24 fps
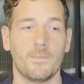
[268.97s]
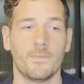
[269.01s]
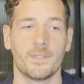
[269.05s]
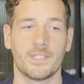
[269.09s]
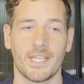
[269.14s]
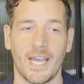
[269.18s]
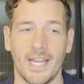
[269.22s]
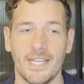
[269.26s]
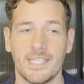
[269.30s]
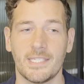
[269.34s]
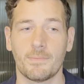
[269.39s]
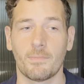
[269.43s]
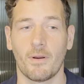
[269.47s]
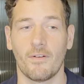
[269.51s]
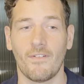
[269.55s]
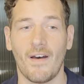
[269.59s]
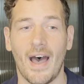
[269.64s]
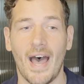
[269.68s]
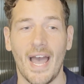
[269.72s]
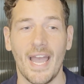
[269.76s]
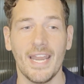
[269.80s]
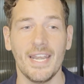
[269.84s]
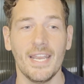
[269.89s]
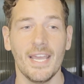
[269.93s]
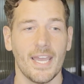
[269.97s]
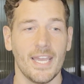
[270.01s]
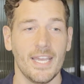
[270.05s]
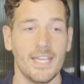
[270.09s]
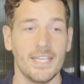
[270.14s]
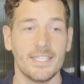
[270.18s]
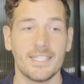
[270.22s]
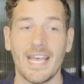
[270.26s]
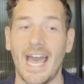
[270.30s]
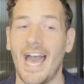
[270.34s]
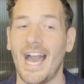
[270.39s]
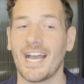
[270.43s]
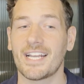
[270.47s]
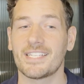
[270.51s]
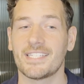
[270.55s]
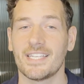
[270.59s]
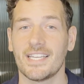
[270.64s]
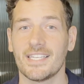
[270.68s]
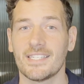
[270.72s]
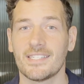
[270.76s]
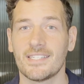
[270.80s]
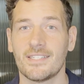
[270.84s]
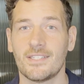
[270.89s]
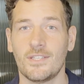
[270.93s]
sites provide is
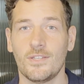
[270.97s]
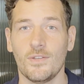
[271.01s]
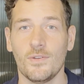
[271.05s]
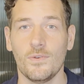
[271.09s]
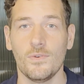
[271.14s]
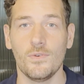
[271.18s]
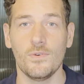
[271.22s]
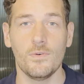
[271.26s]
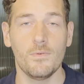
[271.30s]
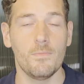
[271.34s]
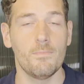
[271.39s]
access to